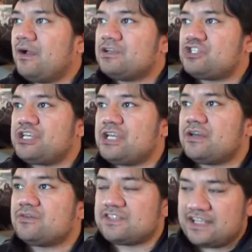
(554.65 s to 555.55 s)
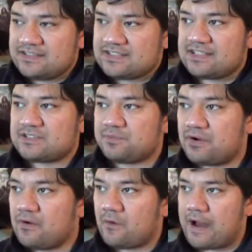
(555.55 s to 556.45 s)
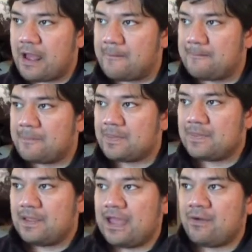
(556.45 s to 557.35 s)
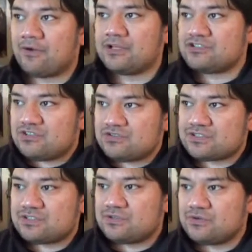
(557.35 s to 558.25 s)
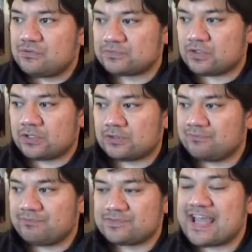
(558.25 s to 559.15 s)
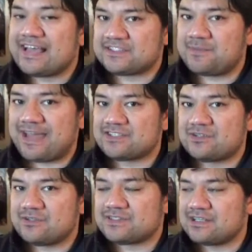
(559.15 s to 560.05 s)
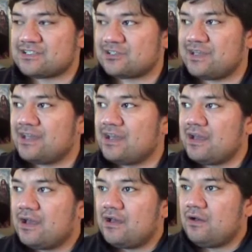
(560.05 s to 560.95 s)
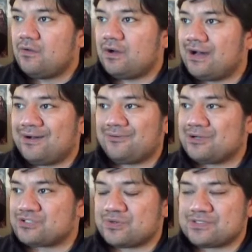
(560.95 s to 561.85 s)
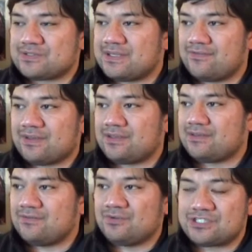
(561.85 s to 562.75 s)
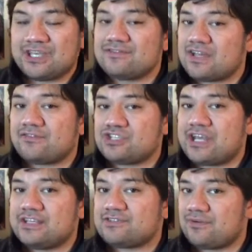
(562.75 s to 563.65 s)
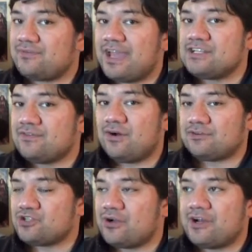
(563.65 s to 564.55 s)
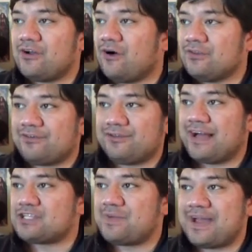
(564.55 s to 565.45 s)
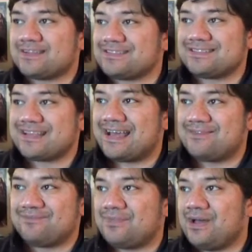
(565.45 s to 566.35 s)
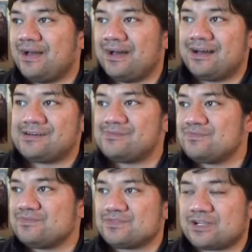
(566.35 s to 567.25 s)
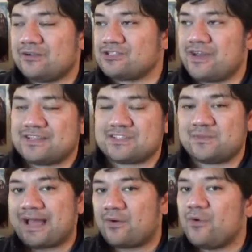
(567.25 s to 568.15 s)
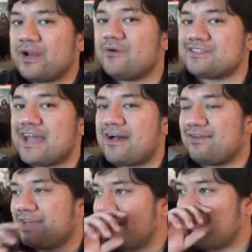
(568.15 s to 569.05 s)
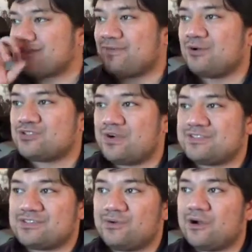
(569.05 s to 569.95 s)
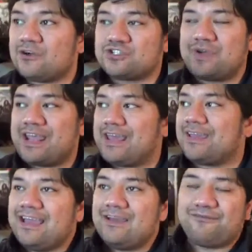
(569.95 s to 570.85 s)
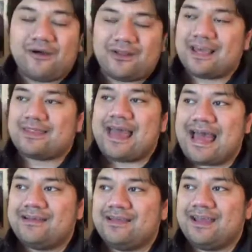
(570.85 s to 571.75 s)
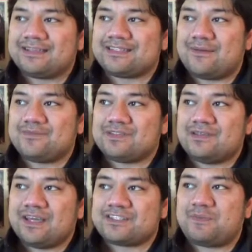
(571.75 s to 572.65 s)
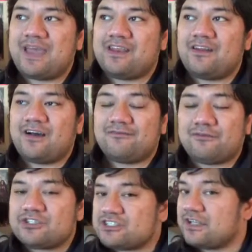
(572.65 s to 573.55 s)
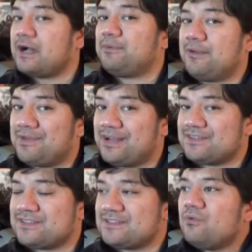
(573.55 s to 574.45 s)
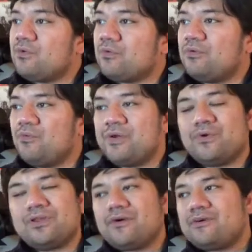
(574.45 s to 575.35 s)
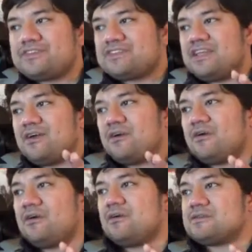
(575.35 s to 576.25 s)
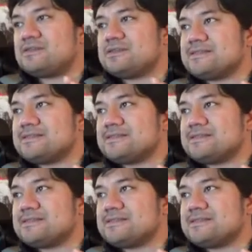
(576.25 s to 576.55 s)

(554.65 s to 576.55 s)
She goes into this program, and we're introduced to her taskmaster essentially. Uh, which was giving, which gives off shades from Age of Ultron and all the flashbacks that uh, Scarlett Johansson's Black Widow is having in Age of Ultron to her training. It felt like that, except expanded on for just a couple of minutes. We're, we really only see her